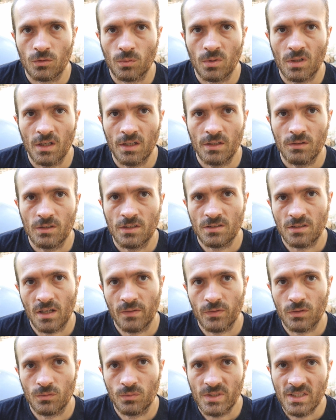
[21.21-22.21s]
So what I
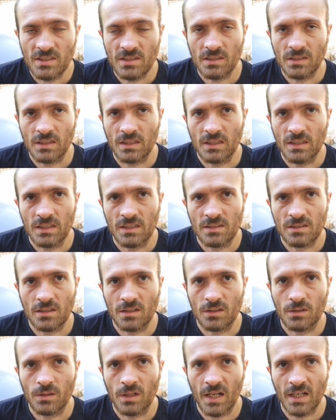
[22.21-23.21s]
discovered recently is
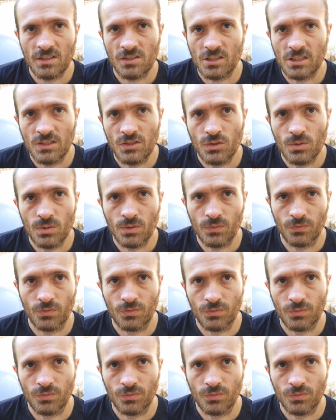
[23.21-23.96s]
that you can actually do it for